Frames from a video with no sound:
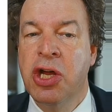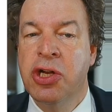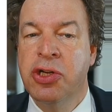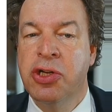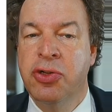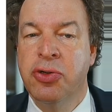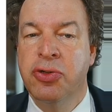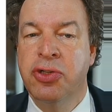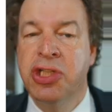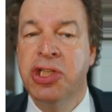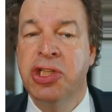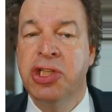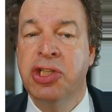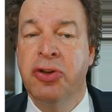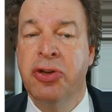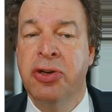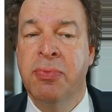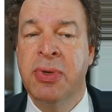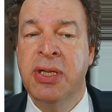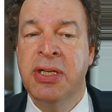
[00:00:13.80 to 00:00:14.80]
to
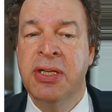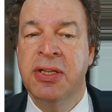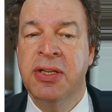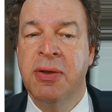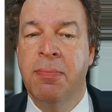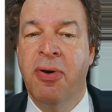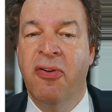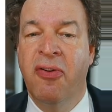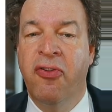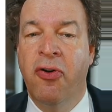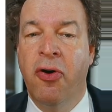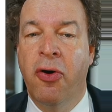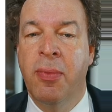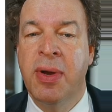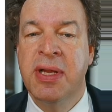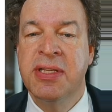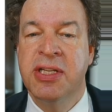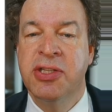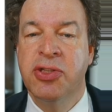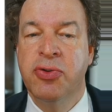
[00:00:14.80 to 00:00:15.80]
determine the
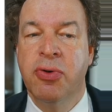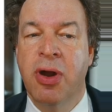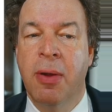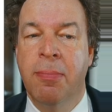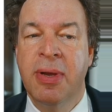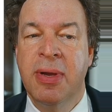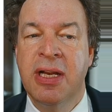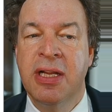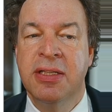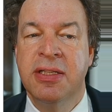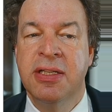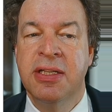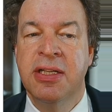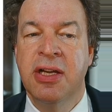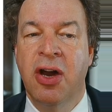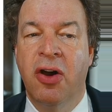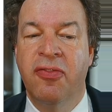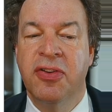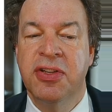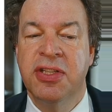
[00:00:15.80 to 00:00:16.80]
performance and durability
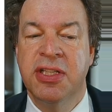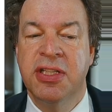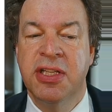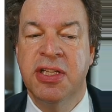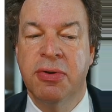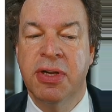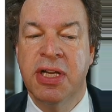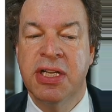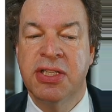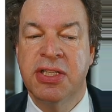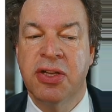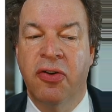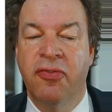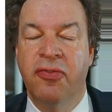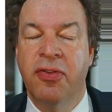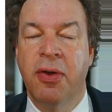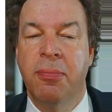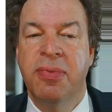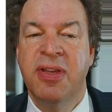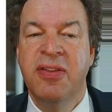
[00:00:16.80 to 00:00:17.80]
of a series of
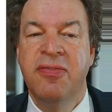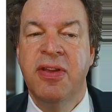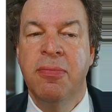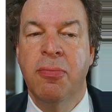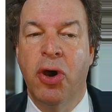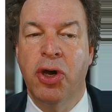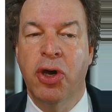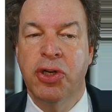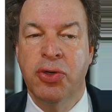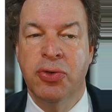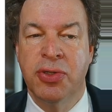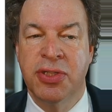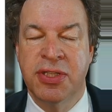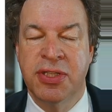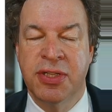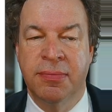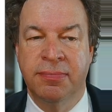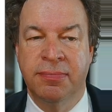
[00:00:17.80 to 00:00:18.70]
PV modules?